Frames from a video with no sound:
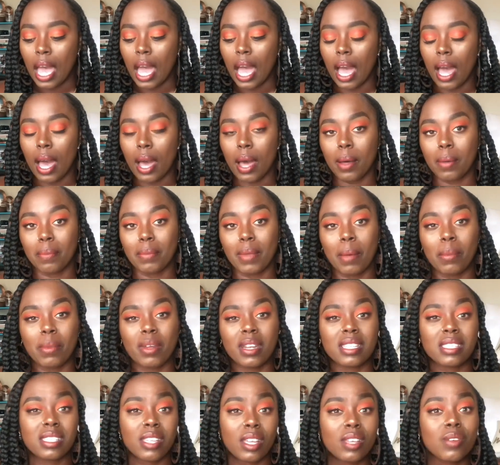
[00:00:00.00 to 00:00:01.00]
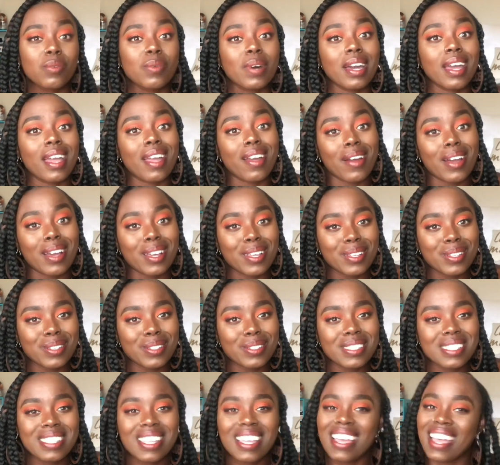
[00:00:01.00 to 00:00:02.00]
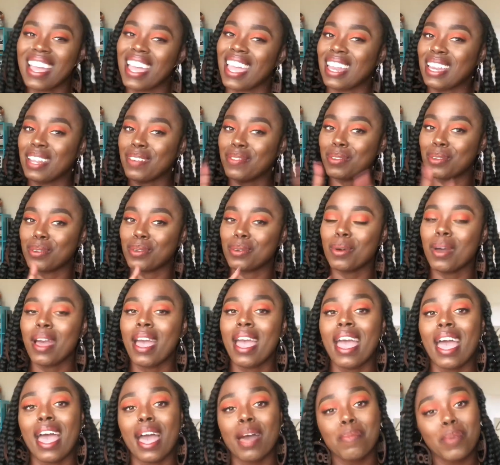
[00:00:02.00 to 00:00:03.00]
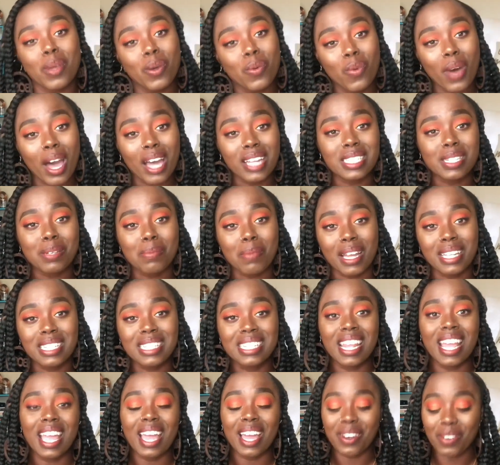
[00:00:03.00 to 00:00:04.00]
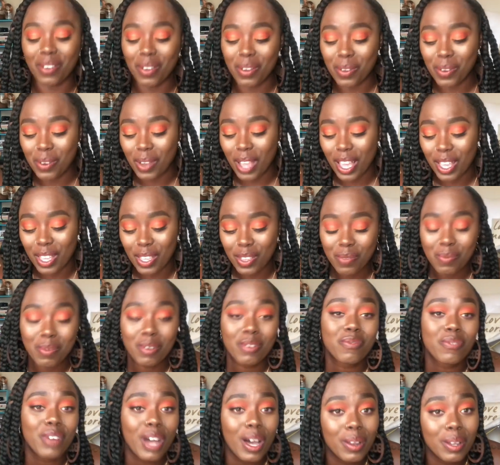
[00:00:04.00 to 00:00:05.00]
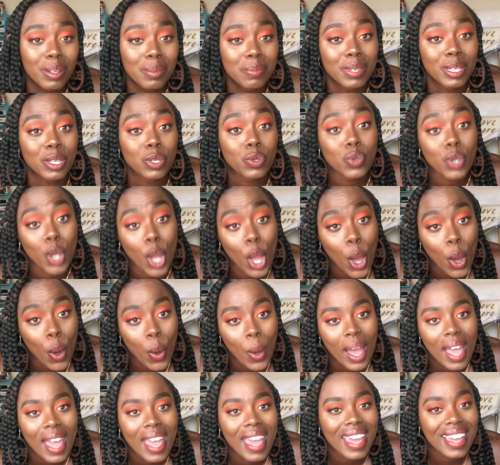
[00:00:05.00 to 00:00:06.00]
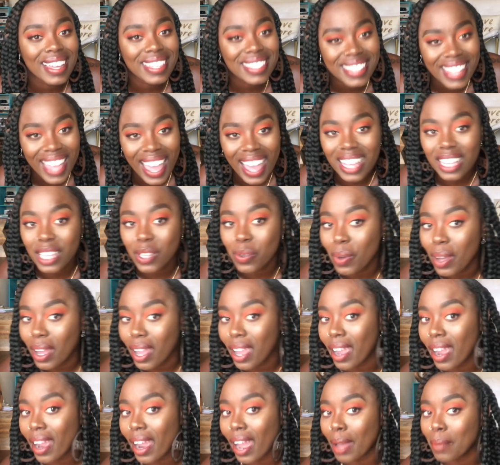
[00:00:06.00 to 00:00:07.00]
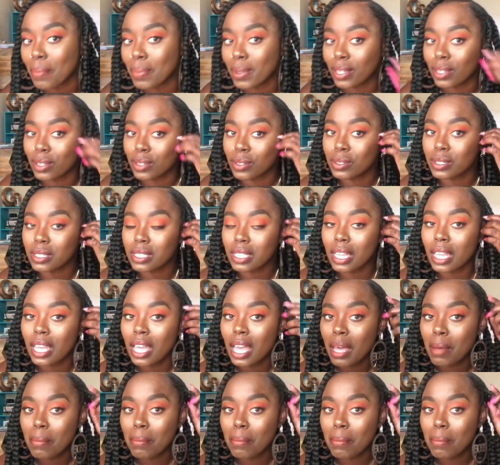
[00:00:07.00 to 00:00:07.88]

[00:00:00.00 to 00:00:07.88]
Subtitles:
I'm going to tell you what hair I use, and if you have been watching my channel and you've been following me, you know exactly what hair I've been using.